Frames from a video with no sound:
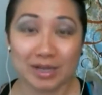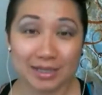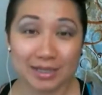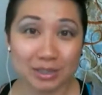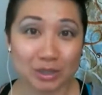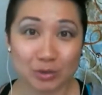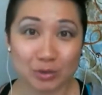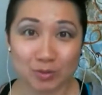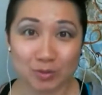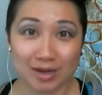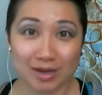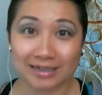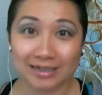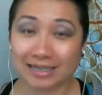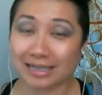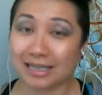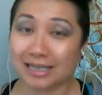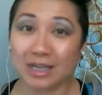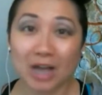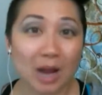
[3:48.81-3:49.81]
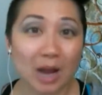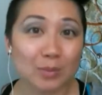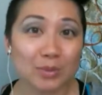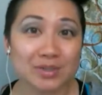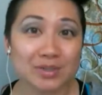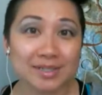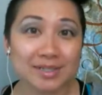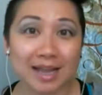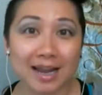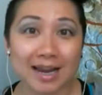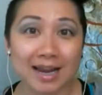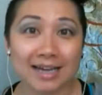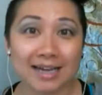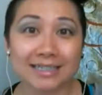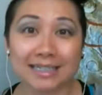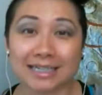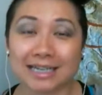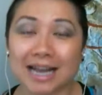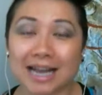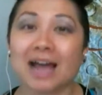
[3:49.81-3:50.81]
to create an e-commerce site
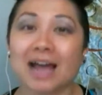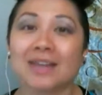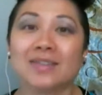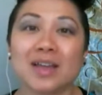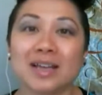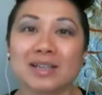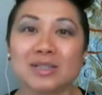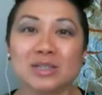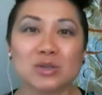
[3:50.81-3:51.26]
and an online